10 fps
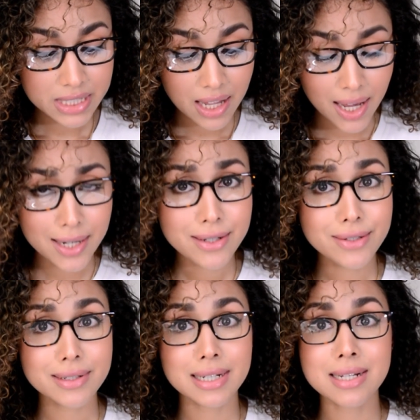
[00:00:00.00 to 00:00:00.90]
I don't
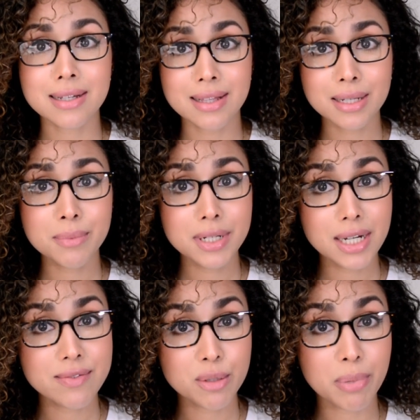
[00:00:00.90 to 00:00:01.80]
know, guys, I think I'm gonna
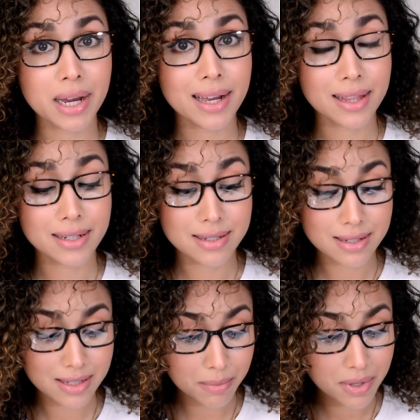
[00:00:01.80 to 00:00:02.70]
have to buy these.
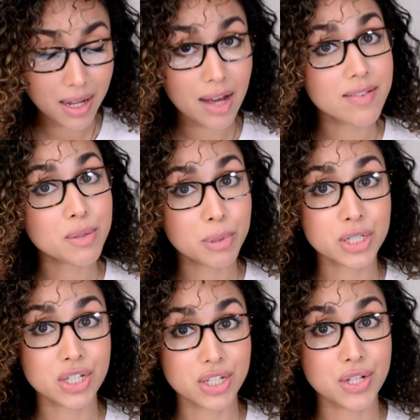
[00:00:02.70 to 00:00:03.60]
I'm gonna have to
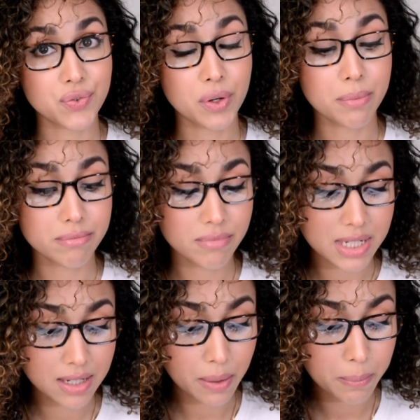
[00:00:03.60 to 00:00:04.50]
purchase from
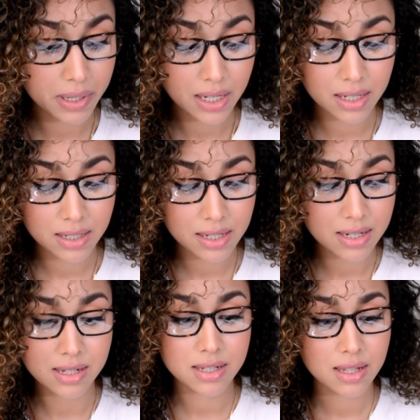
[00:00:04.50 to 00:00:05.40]
this company
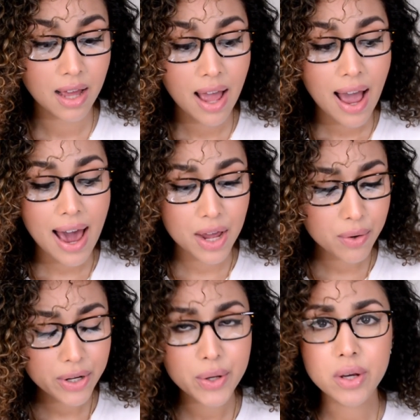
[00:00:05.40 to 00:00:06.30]
because I
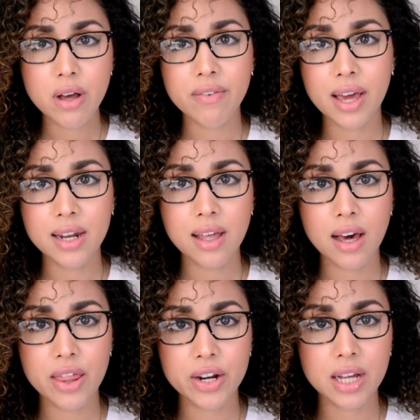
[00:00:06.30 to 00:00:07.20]
don't know of any
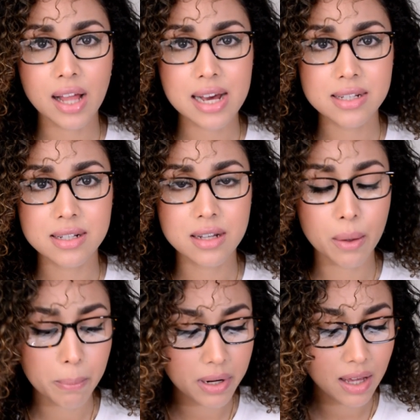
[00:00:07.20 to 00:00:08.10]
other glasses
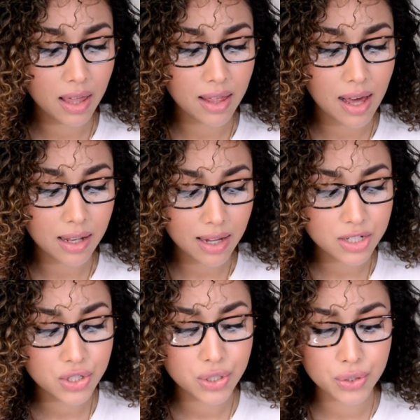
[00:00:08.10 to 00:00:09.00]
company that
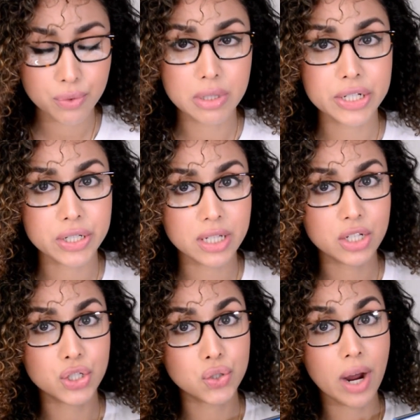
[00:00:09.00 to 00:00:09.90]
lets you literally
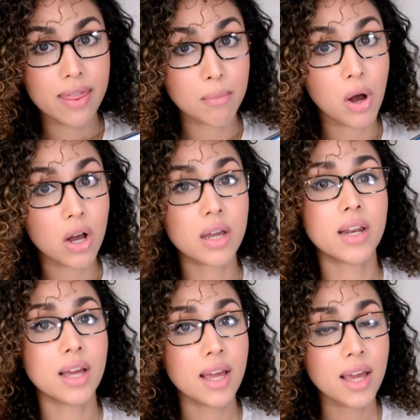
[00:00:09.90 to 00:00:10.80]
try them
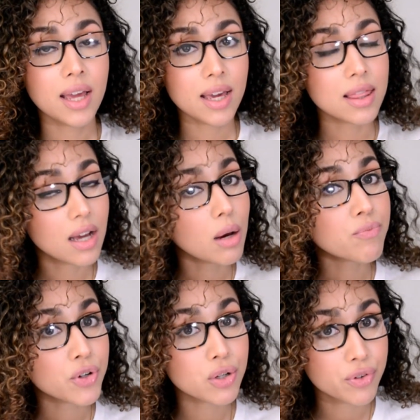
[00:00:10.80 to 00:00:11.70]
on in the
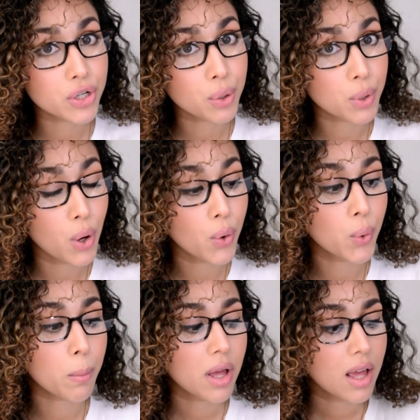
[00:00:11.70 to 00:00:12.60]
comfort of your own
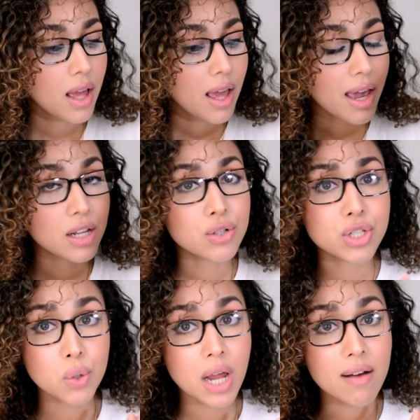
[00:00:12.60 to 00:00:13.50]
home, and you
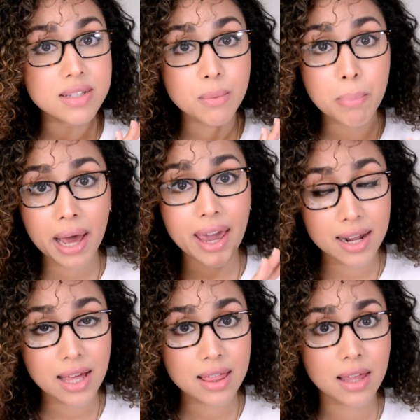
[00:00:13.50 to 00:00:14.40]
don't have to buy
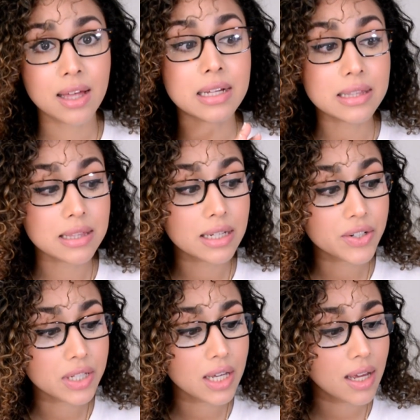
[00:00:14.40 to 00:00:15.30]
anything.
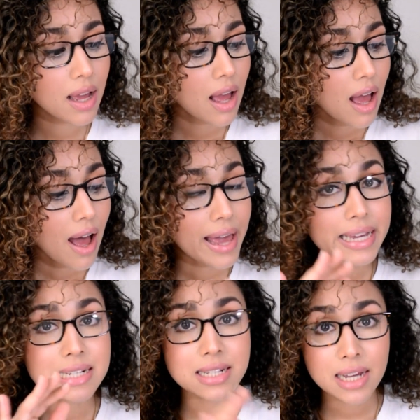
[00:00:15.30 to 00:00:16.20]
Literally, I
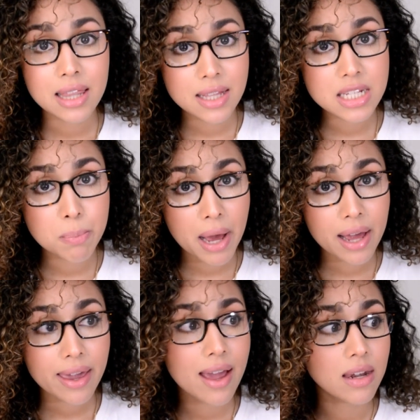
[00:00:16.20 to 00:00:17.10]
can send these
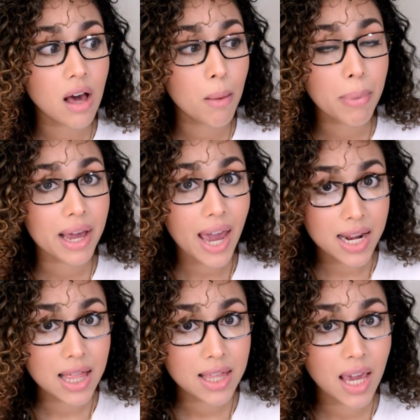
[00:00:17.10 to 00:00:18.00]
back and not buy
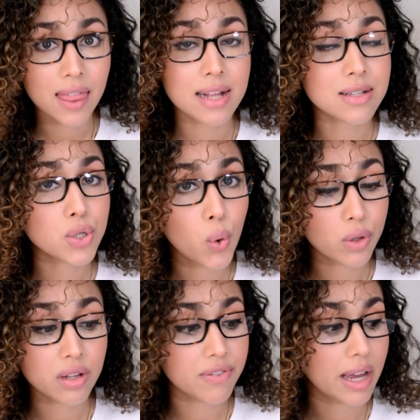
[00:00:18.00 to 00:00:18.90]
anything, and that's
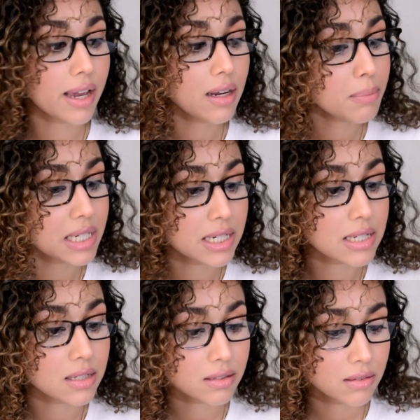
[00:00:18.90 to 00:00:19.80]
totally fine
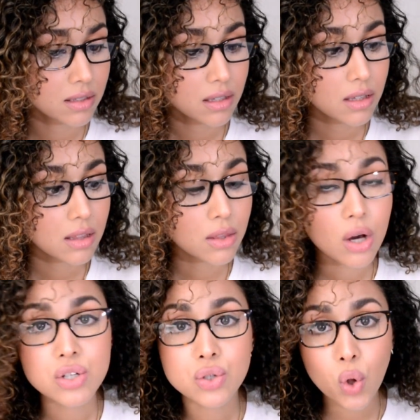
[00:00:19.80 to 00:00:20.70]
because
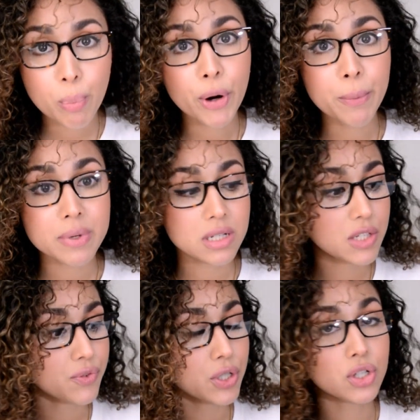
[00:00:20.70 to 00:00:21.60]
the sole purpose is
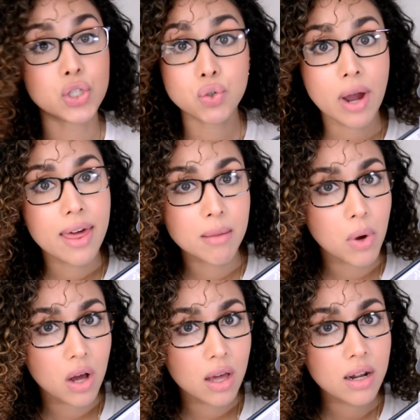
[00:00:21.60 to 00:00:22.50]
for you to try them
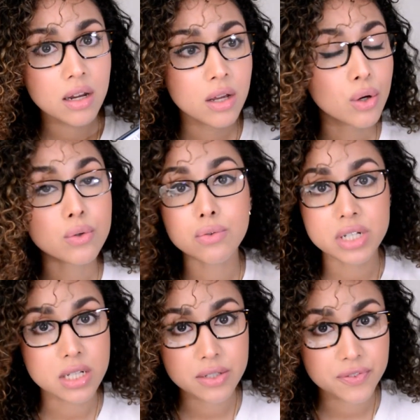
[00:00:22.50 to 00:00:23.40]
on,
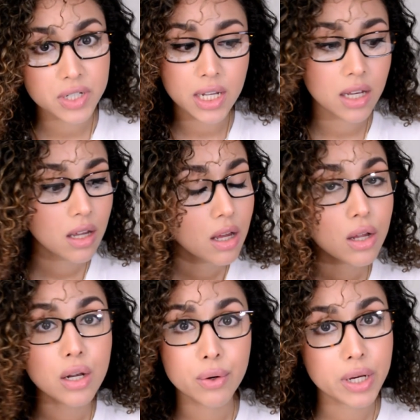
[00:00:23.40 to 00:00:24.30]
risk-free,
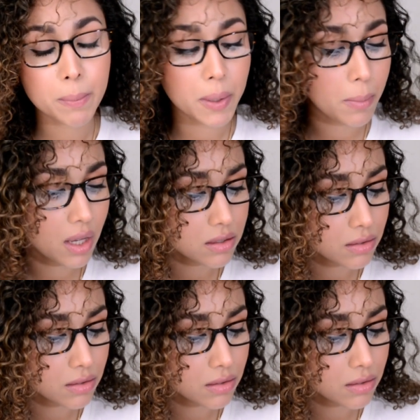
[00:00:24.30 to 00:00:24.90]
no commitment.